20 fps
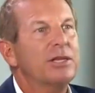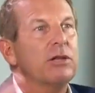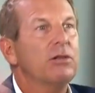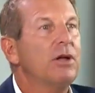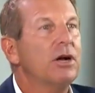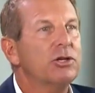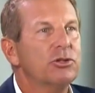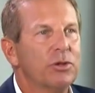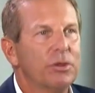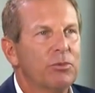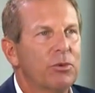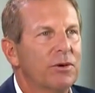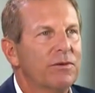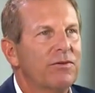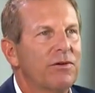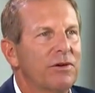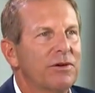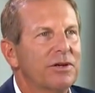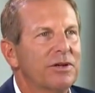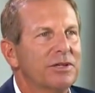the luxury
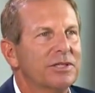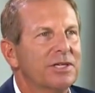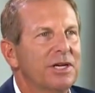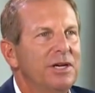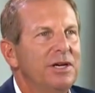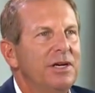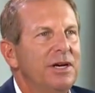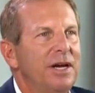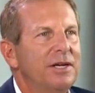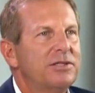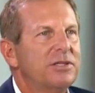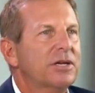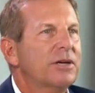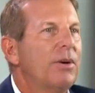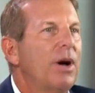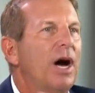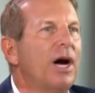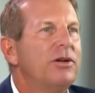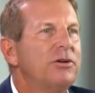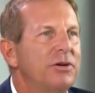portfolios. It took them
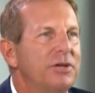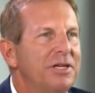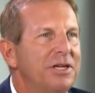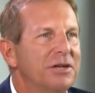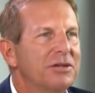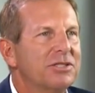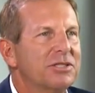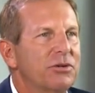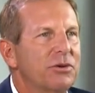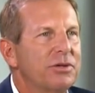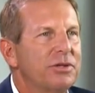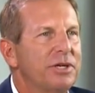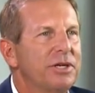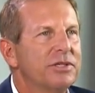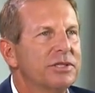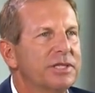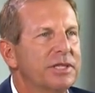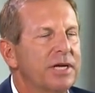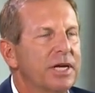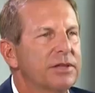100 years, 200
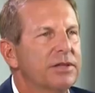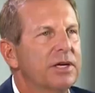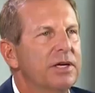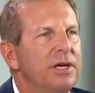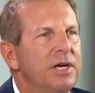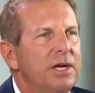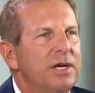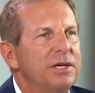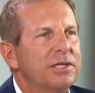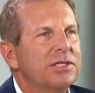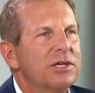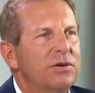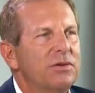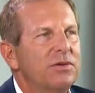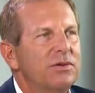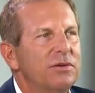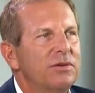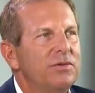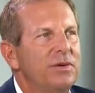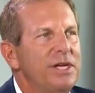years to get there.
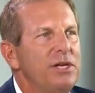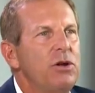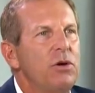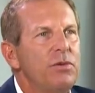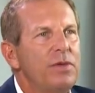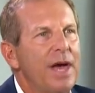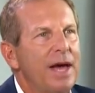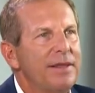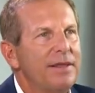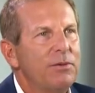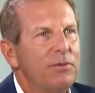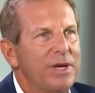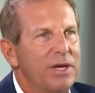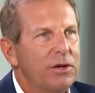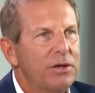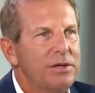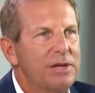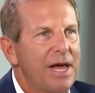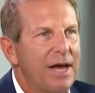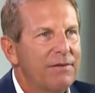So we knew that we
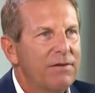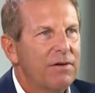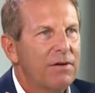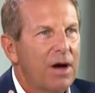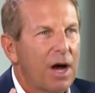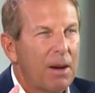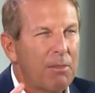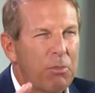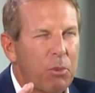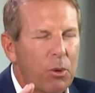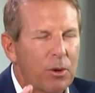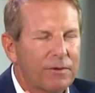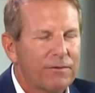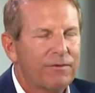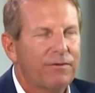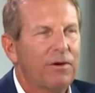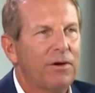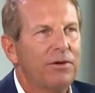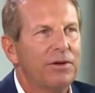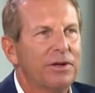couldn't have a
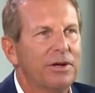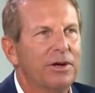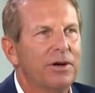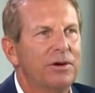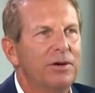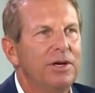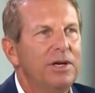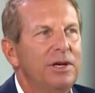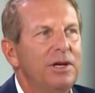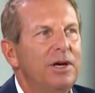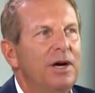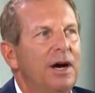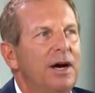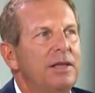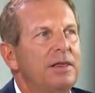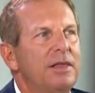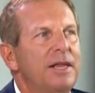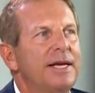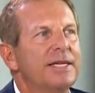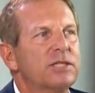portfolio
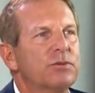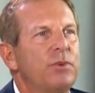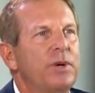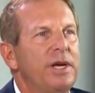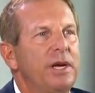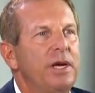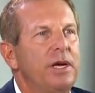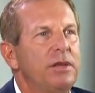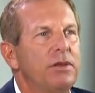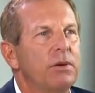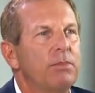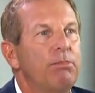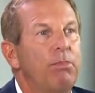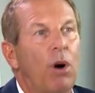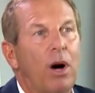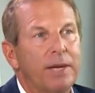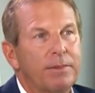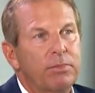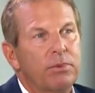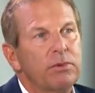unless we either
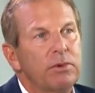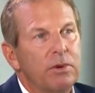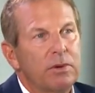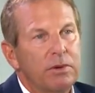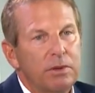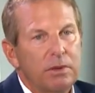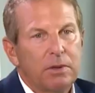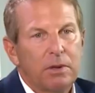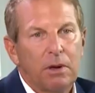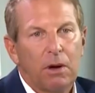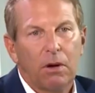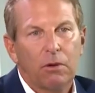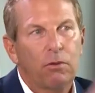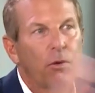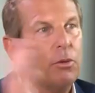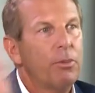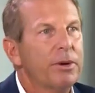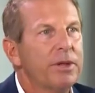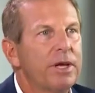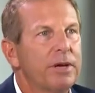bought a
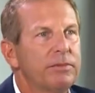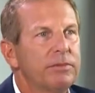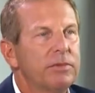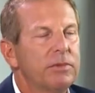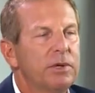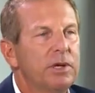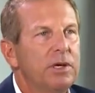group of them,